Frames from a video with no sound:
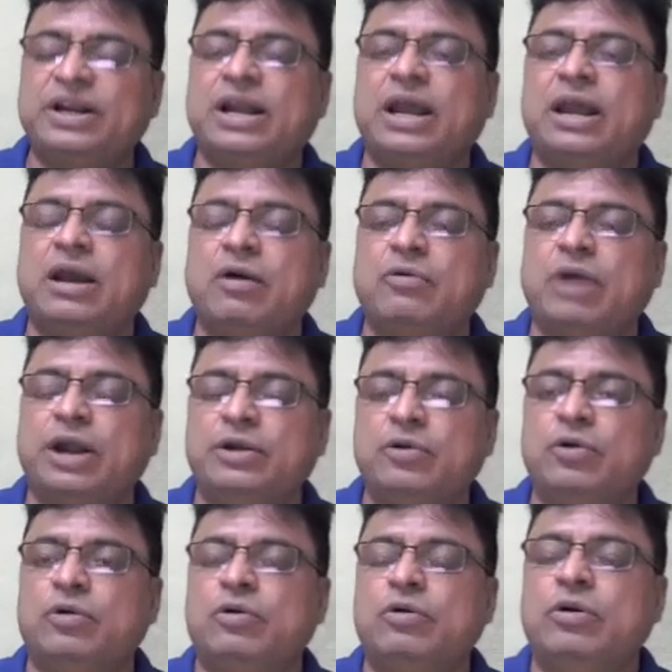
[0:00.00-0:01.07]
I
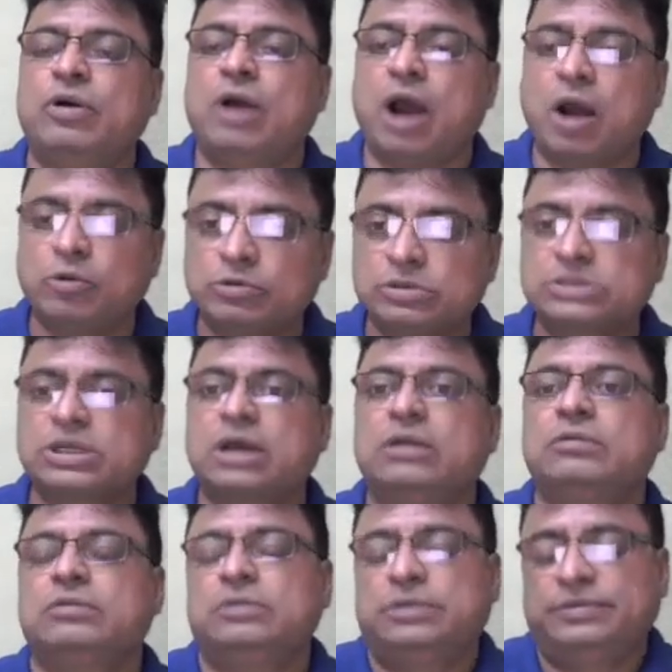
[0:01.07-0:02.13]
know how to
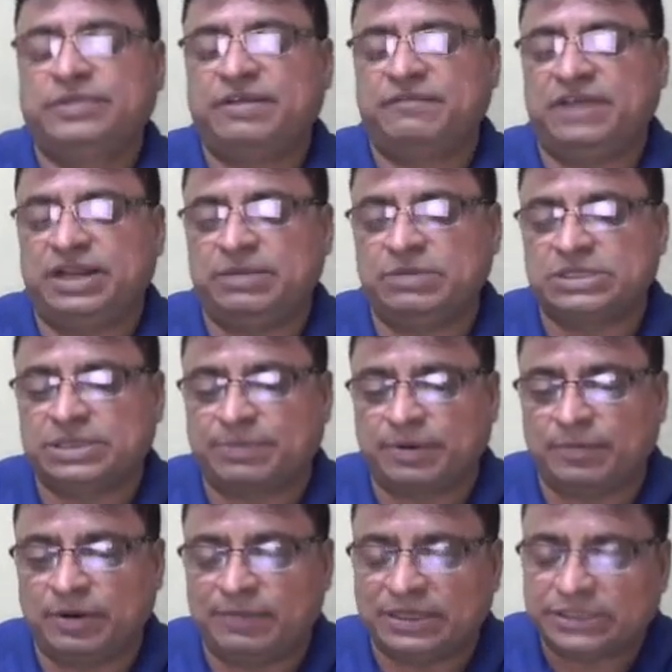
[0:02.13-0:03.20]
solve the variable
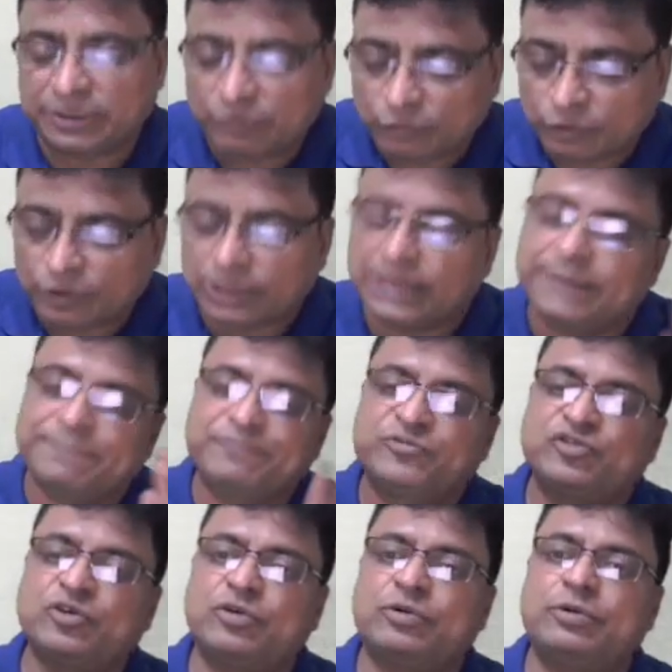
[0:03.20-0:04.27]
separable method only.
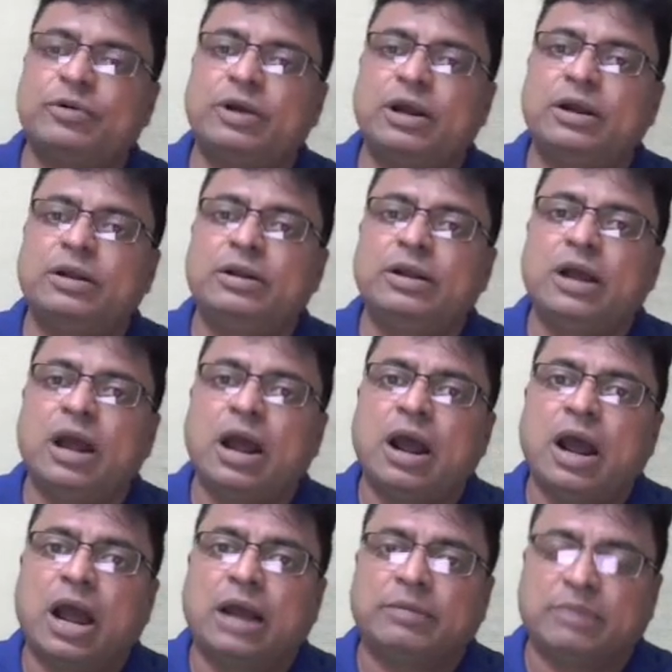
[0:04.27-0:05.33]
So
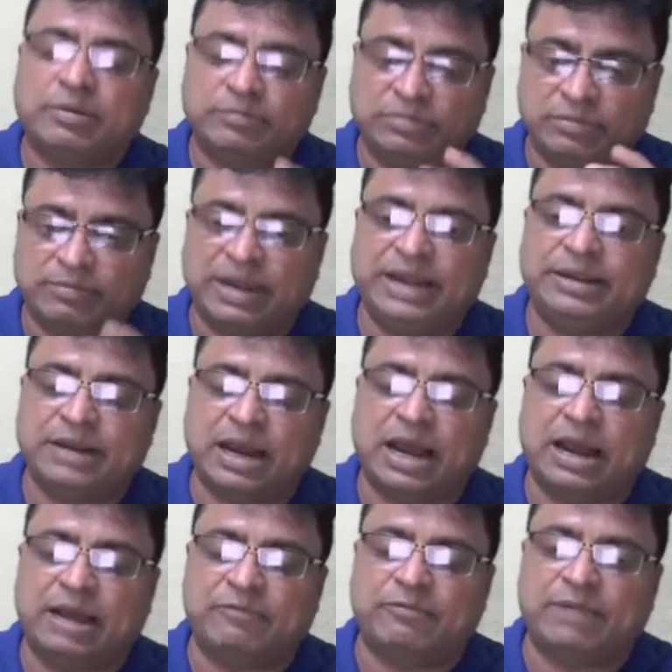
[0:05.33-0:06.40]
my
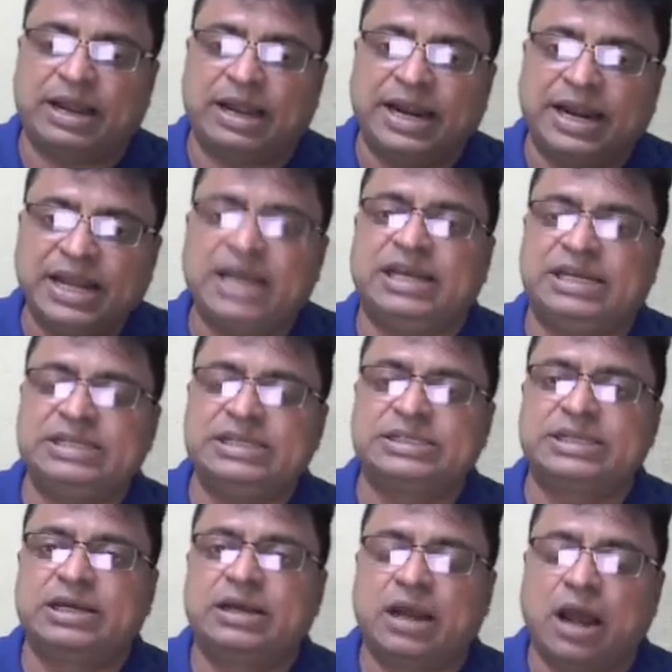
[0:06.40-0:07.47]
idea is,
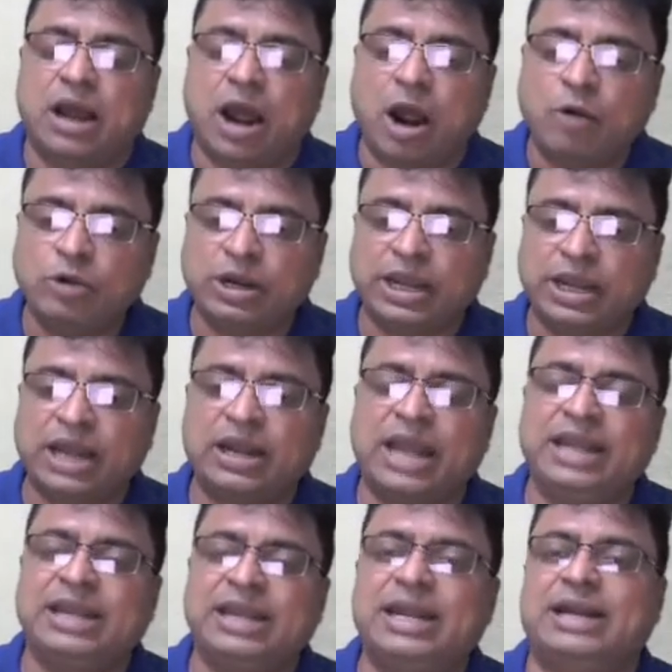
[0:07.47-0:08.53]
how can
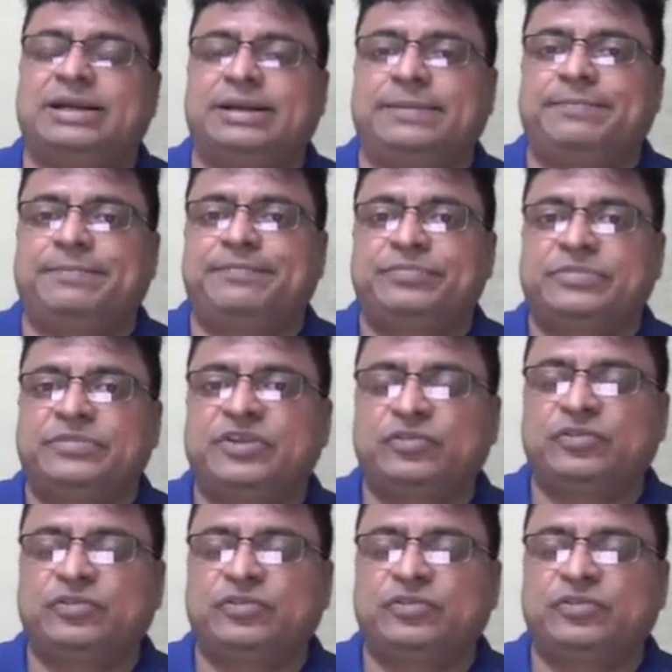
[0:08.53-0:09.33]
I get this